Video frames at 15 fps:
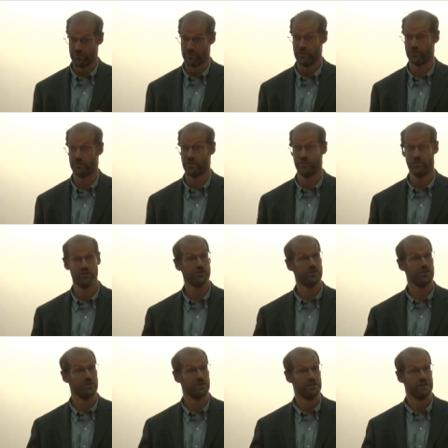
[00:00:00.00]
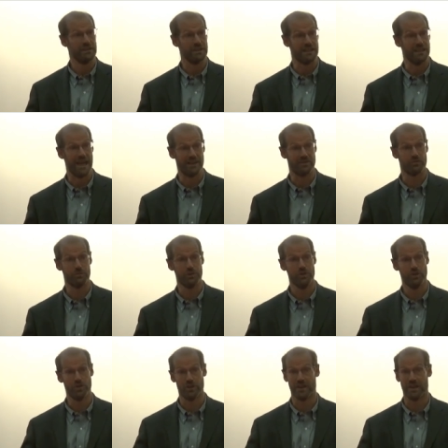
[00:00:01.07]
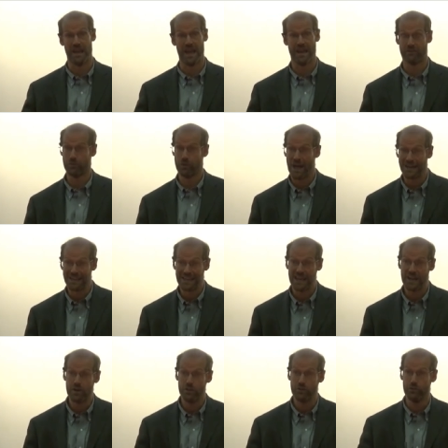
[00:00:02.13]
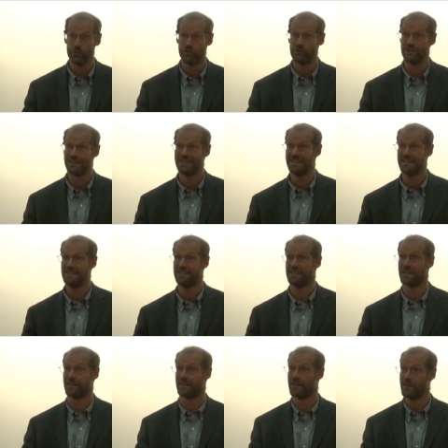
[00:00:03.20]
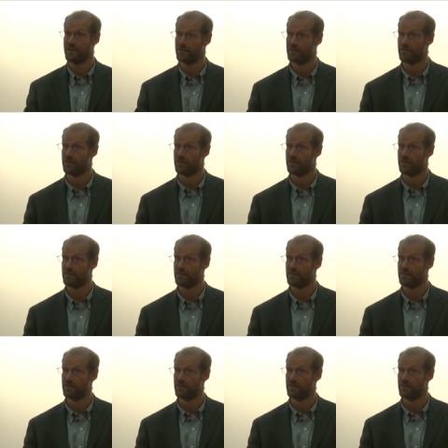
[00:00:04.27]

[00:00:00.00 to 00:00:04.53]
This is the attribution. And if we're not careful statistically,